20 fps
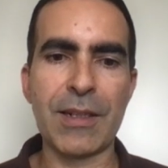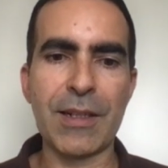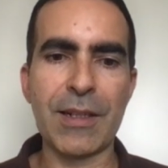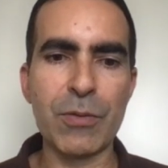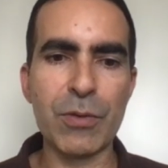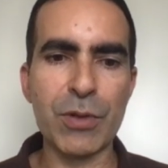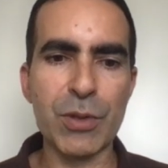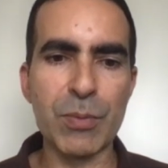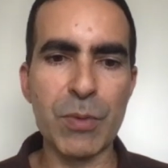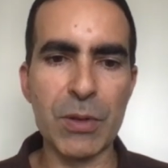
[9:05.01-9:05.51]

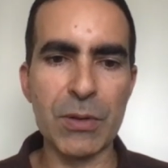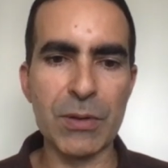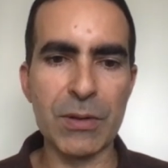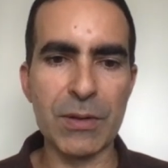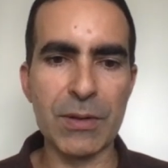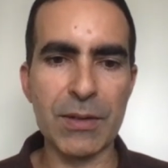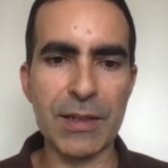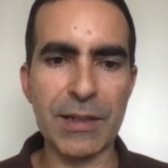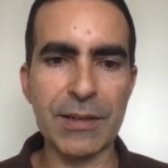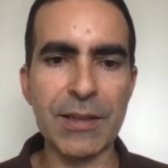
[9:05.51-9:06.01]
language
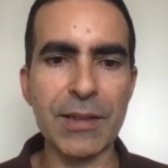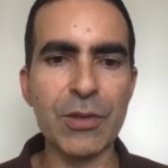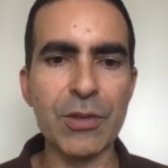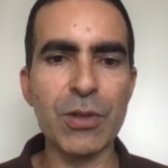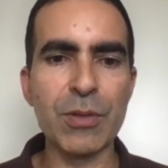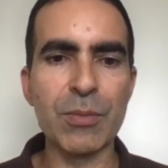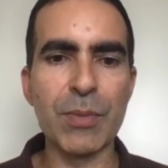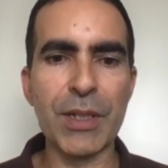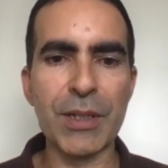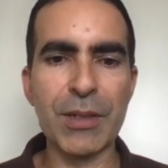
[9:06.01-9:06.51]
models,
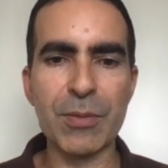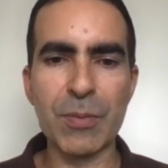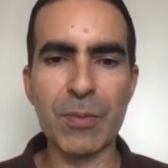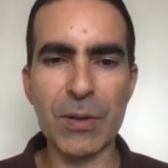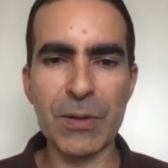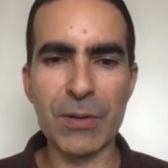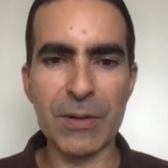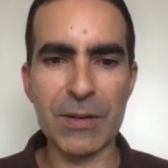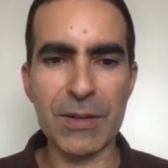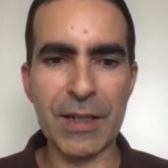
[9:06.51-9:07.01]
attention-based
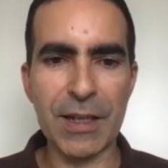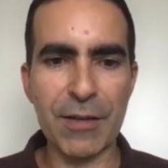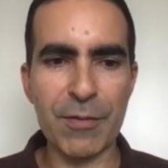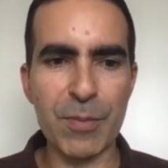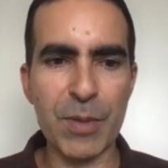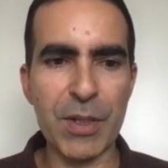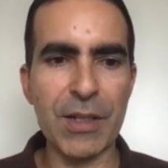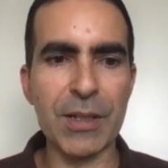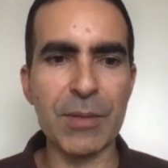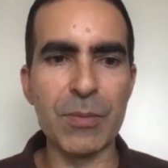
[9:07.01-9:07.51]
models
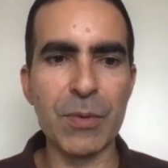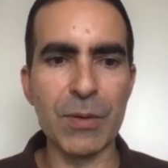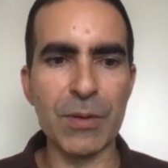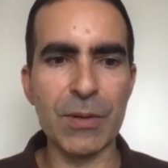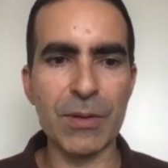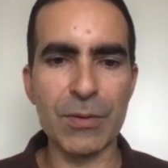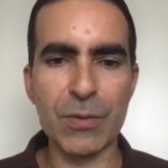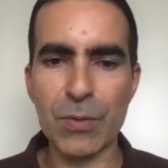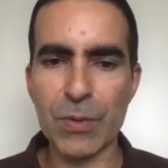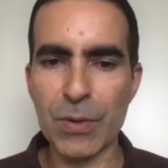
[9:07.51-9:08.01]
have been
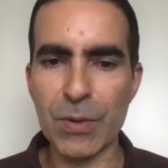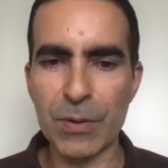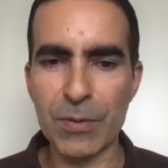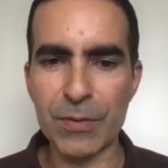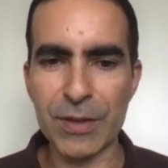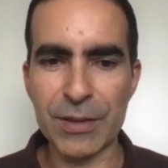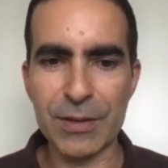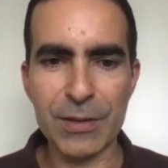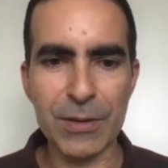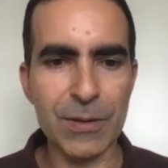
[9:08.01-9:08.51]
able to
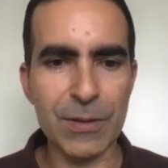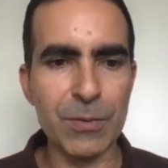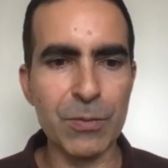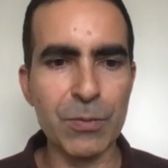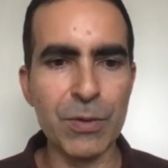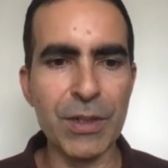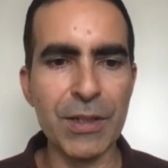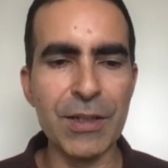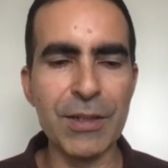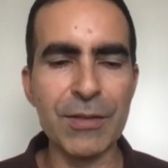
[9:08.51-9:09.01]
solve it. So
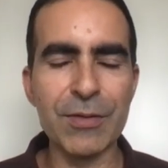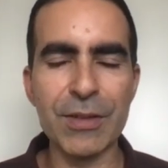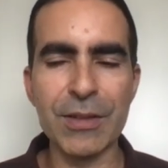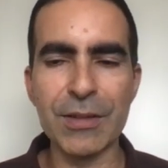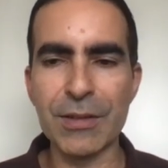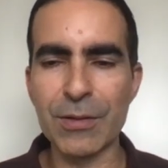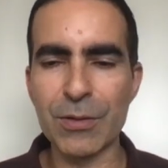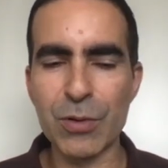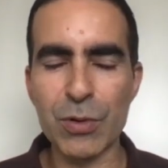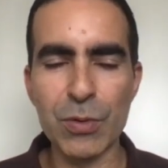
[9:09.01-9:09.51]
we live
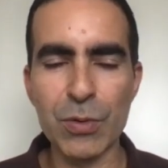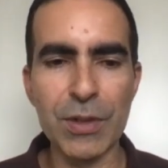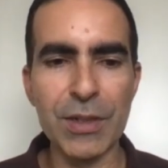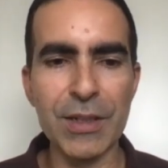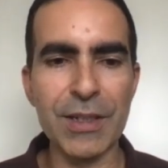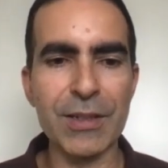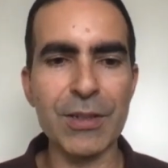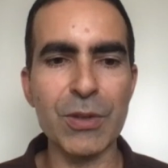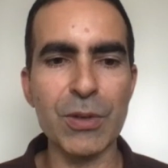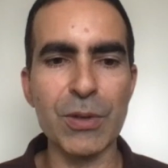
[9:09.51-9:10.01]
in
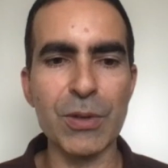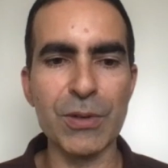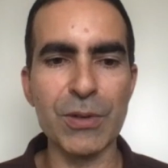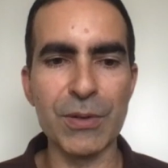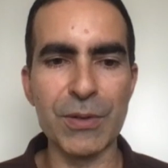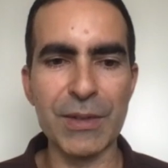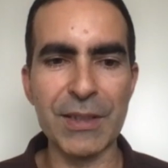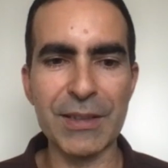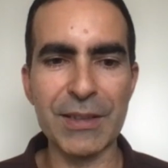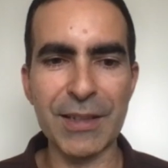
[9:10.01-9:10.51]
truly
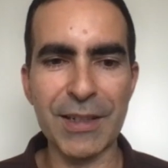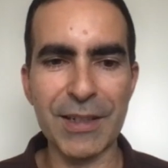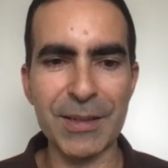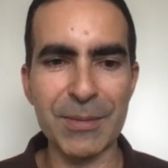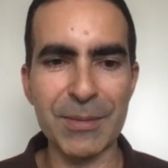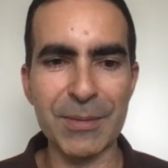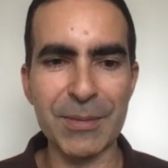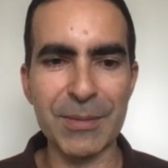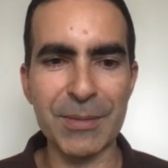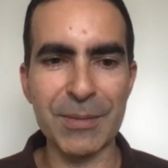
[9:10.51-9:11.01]
extraordinary
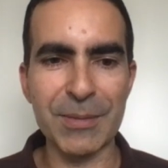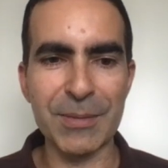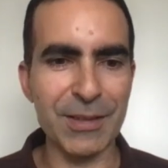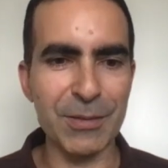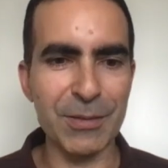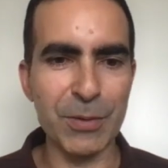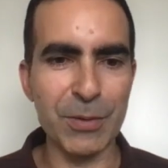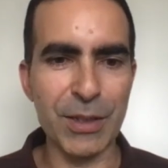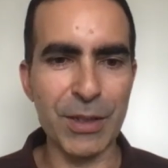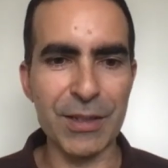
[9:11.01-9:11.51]
times
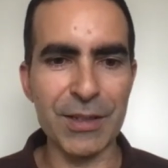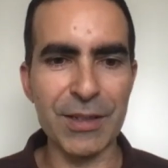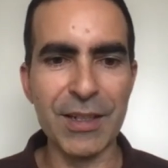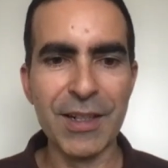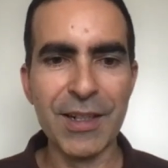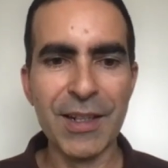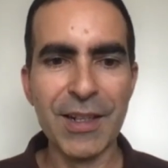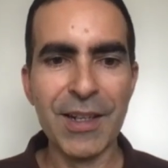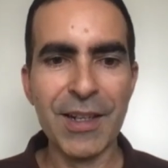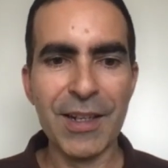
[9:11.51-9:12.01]

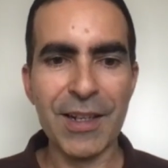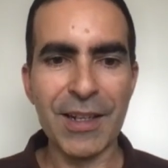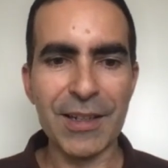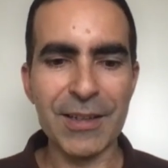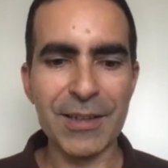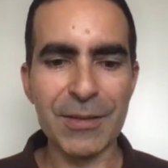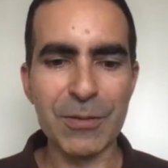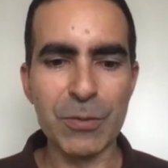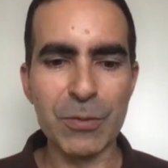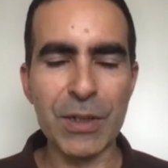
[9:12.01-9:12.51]
where
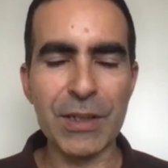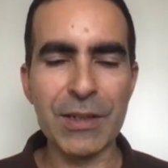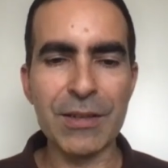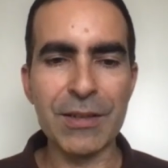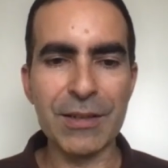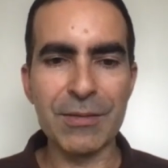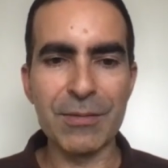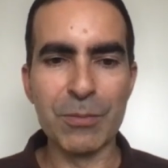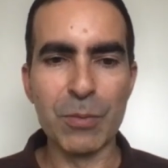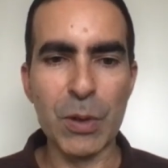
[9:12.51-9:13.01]

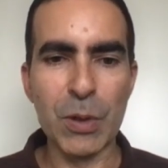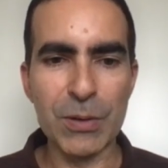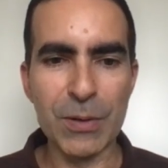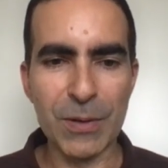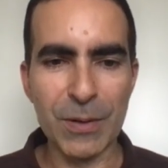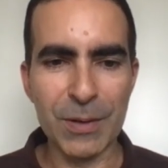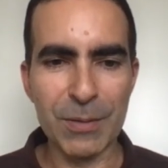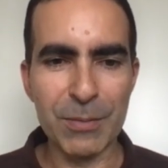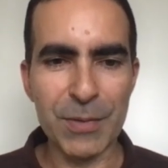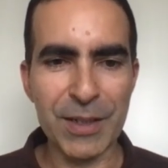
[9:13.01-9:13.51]
one
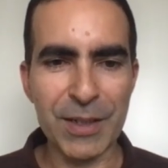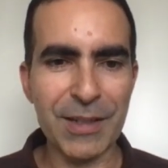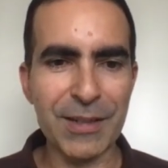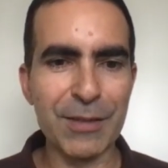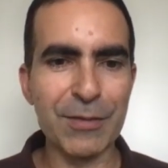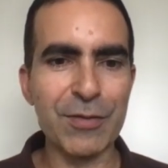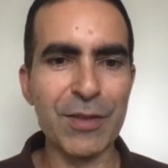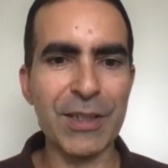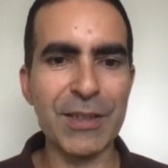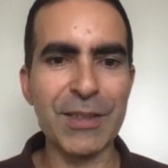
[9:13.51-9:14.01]
model can
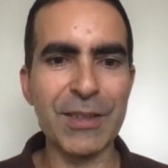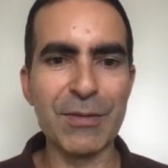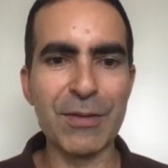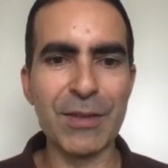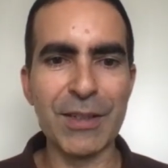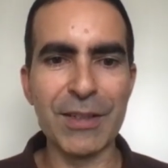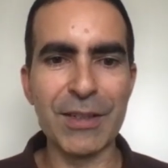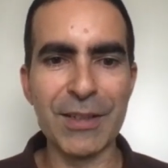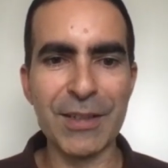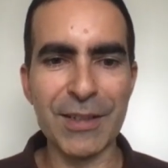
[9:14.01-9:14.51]

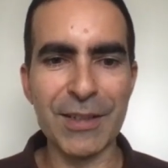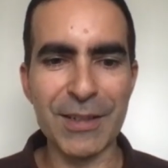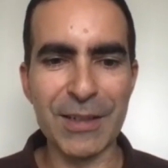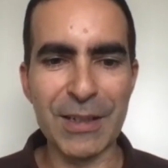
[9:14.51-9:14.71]
effectively